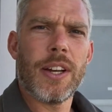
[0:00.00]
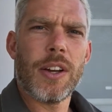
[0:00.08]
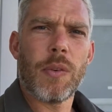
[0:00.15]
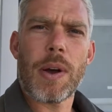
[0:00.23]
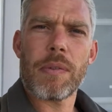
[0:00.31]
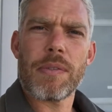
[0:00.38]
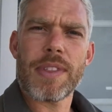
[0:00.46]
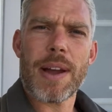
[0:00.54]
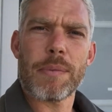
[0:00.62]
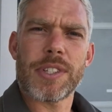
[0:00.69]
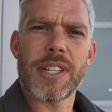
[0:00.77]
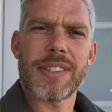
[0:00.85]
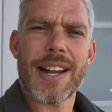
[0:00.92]
Well, that
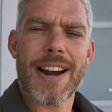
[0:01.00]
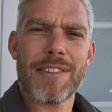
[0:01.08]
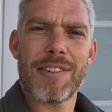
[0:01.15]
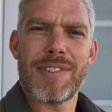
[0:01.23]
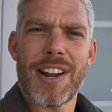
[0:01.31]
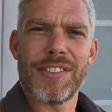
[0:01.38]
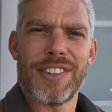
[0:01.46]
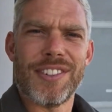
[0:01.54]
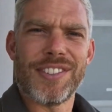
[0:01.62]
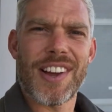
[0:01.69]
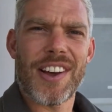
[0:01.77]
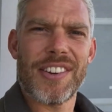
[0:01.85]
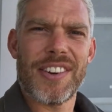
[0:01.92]
was the Tower of London
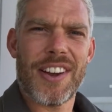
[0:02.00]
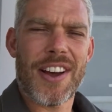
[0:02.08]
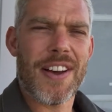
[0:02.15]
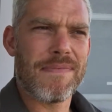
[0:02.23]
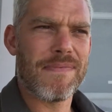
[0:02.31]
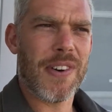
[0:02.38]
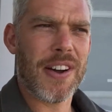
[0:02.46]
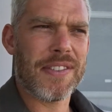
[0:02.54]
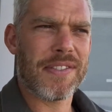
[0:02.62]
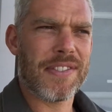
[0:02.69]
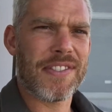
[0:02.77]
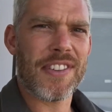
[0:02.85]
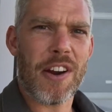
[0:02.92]
done. I
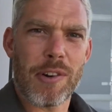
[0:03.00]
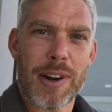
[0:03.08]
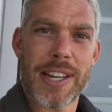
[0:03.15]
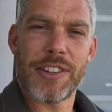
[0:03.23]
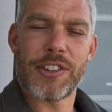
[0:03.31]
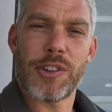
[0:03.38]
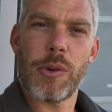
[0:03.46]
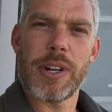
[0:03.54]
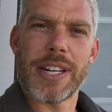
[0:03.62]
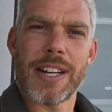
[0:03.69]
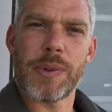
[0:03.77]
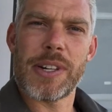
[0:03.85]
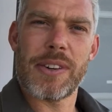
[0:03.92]
thoroughly enjoyed
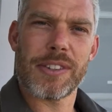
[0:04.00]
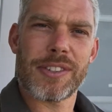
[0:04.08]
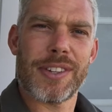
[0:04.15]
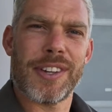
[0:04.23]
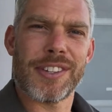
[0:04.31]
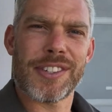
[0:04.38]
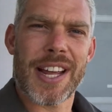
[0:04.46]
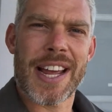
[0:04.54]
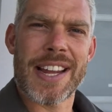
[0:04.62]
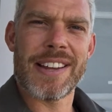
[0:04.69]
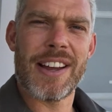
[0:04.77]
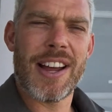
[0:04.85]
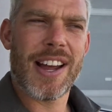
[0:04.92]
it. We looked at
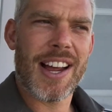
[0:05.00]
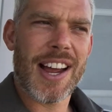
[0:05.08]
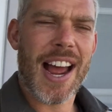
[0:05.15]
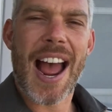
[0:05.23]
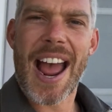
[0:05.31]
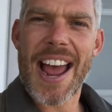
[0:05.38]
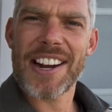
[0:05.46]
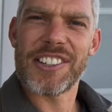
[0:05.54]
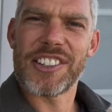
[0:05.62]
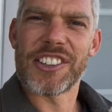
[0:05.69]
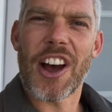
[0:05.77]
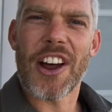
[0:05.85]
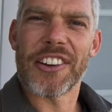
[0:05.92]
a
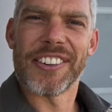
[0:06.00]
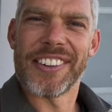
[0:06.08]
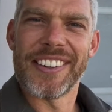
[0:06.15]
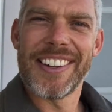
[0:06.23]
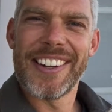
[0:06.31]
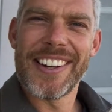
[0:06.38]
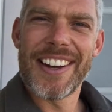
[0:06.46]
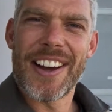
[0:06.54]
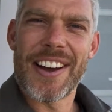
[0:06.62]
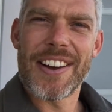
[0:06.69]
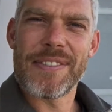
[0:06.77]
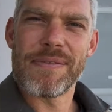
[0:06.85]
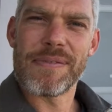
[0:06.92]
handgun
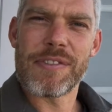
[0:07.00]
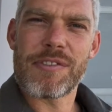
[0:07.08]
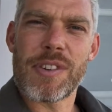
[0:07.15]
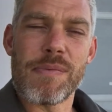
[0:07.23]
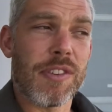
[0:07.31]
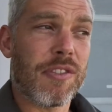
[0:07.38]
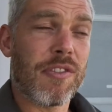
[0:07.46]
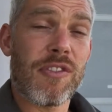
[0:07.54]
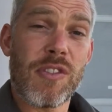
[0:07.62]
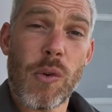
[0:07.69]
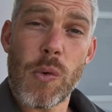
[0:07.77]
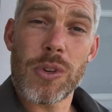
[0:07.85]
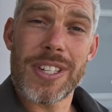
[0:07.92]
from the
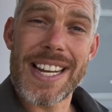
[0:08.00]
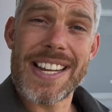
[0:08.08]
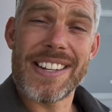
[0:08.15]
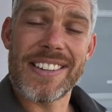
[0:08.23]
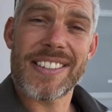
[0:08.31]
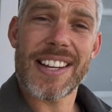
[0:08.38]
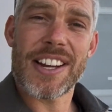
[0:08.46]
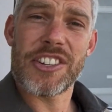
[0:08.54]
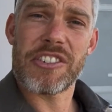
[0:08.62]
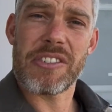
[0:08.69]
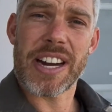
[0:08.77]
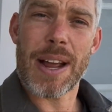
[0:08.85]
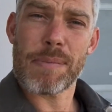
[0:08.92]
14th
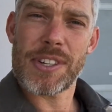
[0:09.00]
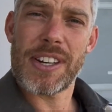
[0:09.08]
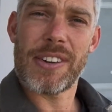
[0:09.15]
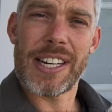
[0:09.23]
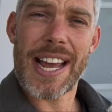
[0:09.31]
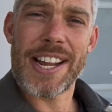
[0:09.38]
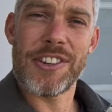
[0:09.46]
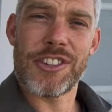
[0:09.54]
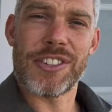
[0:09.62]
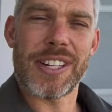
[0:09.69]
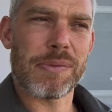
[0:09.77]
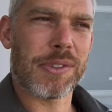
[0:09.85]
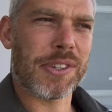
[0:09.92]
century, absolutely ancient.
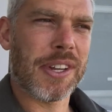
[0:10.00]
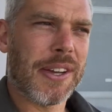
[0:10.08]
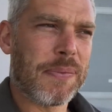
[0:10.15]
It was